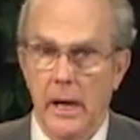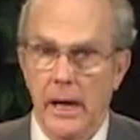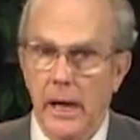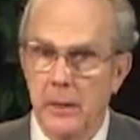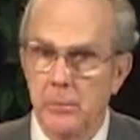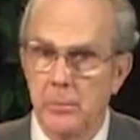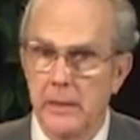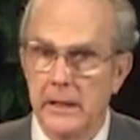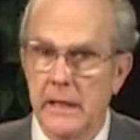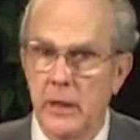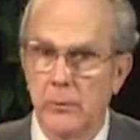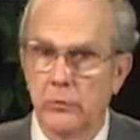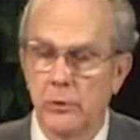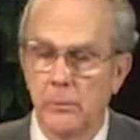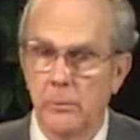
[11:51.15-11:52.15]
And
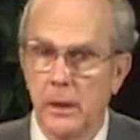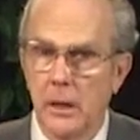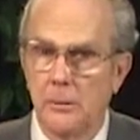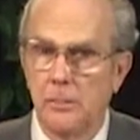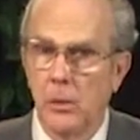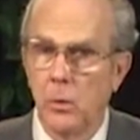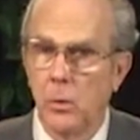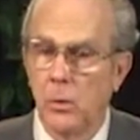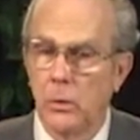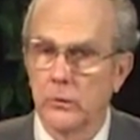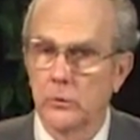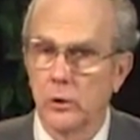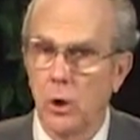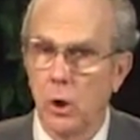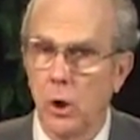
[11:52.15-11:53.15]
Beelzebub
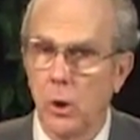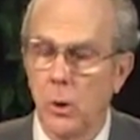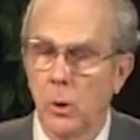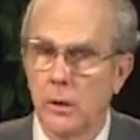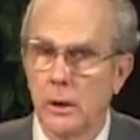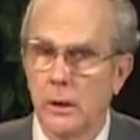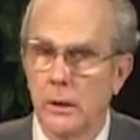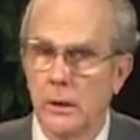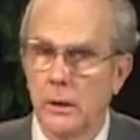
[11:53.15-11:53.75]
was called